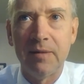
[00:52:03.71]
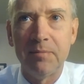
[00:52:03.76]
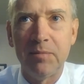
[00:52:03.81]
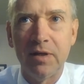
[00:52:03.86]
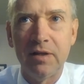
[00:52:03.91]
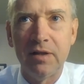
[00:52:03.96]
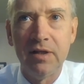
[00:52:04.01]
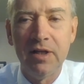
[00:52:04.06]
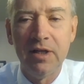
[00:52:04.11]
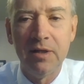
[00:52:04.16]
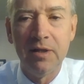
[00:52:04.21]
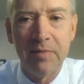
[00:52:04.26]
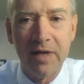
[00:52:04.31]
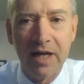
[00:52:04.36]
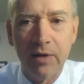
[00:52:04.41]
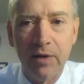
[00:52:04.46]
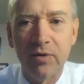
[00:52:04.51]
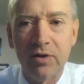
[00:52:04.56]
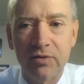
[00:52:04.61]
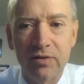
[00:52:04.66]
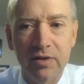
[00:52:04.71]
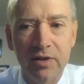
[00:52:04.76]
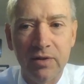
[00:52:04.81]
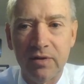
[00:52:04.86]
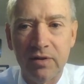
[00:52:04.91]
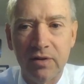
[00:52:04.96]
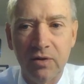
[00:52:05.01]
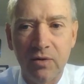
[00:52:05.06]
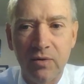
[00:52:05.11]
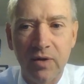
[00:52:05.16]
But I would agree with
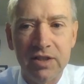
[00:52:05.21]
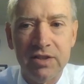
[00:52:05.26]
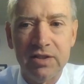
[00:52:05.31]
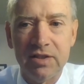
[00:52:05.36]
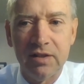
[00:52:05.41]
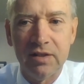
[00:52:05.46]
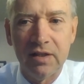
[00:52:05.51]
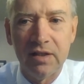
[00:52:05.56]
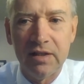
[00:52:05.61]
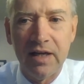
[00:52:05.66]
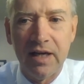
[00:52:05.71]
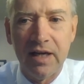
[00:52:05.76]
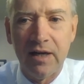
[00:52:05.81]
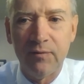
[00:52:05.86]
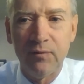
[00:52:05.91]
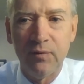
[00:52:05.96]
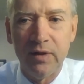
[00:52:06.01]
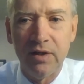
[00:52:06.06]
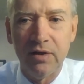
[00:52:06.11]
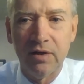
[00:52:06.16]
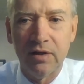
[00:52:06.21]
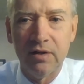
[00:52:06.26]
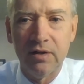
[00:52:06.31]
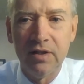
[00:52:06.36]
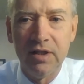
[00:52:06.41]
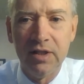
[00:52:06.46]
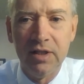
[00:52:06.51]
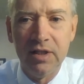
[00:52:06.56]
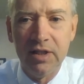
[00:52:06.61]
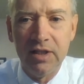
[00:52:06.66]
the question that, yeah, if we are
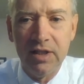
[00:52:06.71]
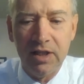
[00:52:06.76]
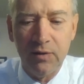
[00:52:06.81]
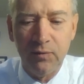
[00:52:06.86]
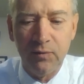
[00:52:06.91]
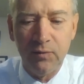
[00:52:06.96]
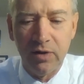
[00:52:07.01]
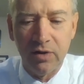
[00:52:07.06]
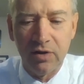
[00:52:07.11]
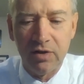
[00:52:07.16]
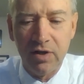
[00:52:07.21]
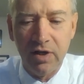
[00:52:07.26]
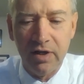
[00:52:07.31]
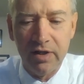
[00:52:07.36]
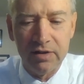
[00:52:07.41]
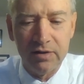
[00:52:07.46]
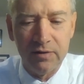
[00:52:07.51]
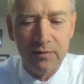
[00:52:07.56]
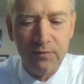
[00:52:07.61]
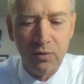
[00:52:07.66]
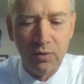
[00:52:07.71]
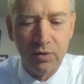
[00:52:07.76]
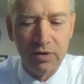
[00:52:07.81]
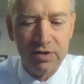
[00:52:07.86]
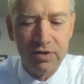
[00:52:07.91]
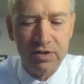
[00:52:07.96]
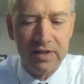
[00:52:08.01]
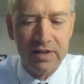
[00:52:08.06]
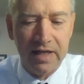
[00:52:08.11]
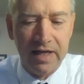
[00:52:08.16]
cutting the
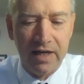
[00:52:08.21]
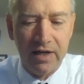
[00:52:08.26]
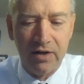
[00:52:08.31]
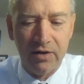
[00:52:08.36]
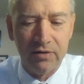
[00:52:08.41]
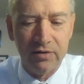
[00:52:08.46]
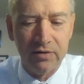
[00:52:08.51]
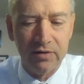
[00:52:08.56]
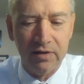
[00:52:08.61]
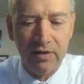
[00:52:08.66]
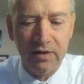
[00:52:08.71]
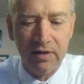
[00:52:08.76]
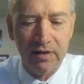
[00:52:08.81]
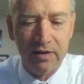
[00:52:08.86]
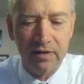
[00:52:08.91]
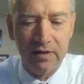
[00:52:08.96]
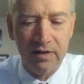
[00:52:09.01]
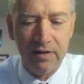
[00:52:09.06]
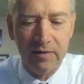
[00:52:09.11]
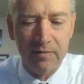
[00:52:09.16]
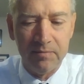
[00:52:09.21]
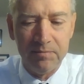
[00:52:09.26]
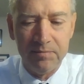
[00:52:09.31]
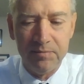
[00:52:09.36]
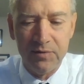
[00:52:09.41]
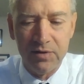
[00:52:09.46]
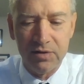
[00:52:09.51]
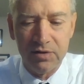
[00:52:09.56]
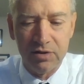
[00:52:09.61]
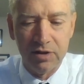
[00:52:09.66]
forest down and
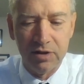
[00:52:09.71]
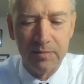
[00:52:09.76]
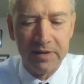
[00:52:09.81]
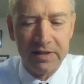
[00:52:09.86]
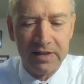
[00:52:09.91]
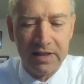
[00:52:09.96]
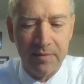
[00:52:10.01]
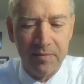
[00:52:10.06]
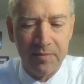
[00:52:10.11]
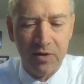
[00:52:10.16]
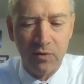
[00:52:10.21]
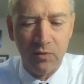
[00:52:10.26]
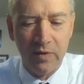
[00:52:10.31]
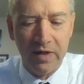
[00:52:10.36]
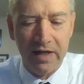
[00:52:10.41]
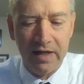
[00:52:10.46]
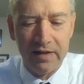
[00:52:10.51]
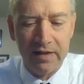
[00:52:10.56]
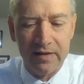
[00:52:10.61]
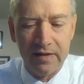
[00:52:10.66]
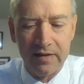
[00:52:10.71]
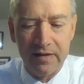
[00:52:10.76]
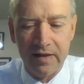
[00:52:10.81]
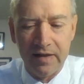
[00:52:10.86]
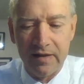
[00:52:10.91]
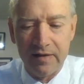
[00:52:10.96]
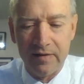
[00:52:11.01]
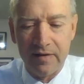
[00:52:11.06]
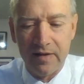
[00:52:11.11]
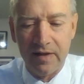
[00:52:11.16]
disturbing them in a way that
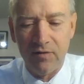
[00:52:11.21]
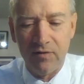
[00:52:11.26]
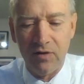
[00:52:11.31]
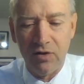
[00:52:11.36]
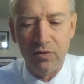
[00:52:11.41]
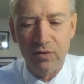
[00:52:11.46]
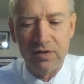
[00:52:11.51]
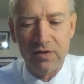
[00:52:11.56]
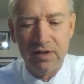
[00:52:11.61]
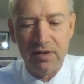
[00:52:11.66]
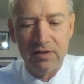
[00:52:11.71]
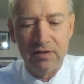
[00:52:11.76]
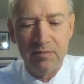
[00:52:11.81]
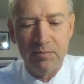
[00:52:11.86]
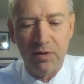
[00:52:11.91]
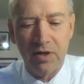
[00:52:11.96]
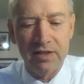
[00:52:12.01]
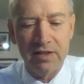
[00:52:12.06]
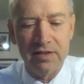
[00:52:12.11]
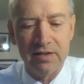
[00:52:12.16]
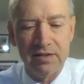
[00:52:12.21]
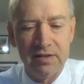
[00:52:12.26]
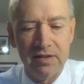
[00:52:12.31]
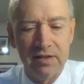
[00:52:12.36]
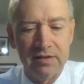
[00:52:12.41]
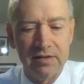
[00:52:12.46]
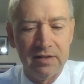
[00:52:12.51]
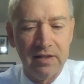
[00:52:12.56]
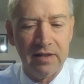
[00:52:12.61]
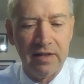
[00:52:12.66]
they lose these
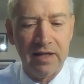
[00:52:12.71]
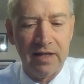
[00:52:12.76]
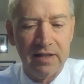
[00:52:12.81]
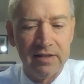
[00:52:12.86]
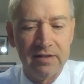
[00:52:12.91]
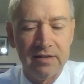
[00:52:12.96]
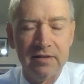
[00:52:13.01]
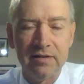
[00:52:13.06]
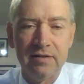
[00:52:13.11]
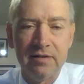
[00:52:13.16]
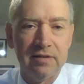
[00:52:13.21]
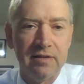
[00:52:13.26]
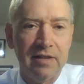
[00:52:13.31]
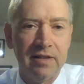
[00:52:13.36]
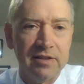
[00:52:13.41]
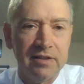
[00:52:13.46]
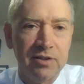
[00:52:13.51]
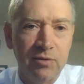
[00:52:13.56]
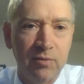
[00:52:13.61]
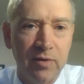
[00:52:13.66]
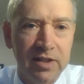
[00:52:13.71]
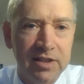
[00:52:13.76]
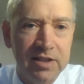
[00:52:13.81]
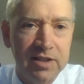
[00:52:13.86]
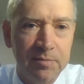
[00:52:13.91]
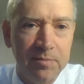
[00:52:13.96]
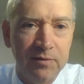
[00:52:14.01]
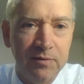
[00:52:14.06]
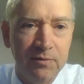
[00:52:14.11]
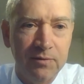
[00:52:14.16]
processes, then that's a
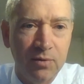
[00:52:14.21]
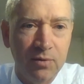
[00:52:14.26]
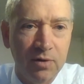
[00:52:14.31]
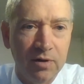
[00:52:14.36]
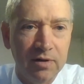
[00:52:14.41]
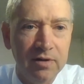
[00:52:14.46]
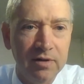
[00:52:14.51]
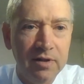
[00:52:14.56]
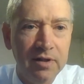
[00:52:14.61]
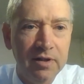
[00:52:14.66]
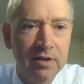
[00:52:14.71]
recipe for